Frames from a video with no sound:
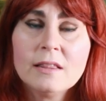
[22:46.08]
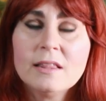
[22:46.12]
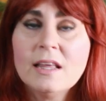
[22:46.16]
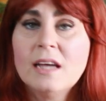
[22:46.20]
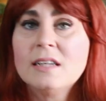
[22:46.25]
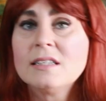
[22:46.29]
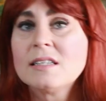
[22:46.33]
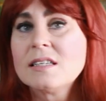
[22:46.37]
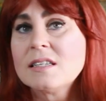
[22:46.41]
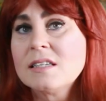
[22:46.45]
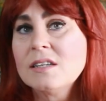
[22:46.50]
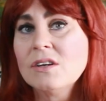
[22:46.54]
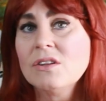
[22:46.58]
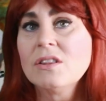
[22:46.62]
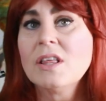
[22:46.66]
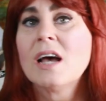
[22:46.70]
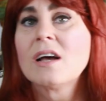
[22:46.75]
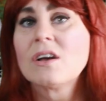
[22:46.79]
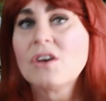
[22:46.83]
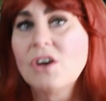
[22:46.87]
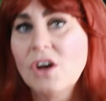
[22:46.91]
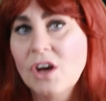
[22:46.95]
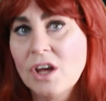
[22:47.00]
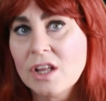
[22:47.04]
there's still
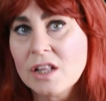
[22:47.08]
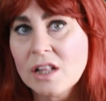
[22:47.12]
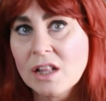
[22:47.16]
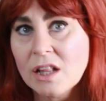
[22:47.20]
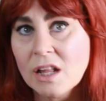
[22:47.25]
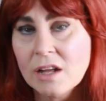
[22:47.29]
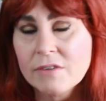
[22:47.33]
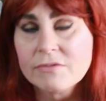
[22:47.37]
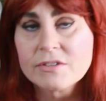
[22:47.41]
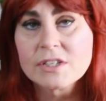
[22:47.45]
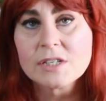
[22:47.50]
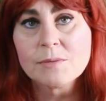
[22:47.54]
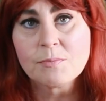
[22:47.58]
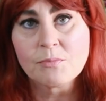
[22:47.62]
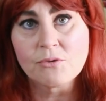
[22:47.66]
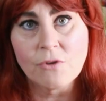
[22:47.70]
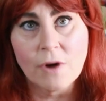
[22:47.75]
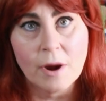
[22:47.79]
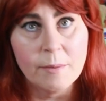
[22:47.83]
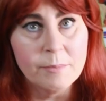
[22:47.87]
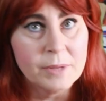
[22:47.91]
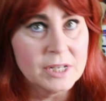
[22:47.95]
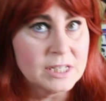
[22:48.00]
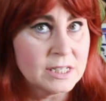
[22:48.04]
that kernel of
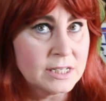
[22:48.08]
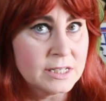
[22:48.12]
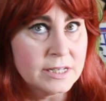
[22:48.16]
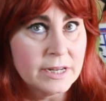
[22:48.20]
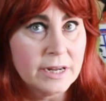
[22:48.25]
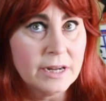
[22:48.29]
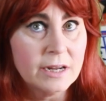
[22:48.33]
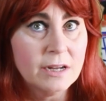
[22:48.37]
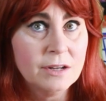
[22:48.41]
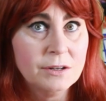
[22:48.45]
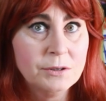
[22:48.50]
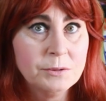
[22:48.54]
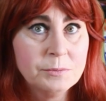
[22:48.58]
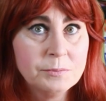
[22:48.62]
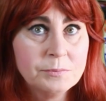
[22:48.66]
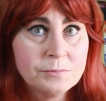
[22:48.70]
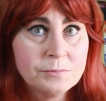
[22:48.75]
supremacy.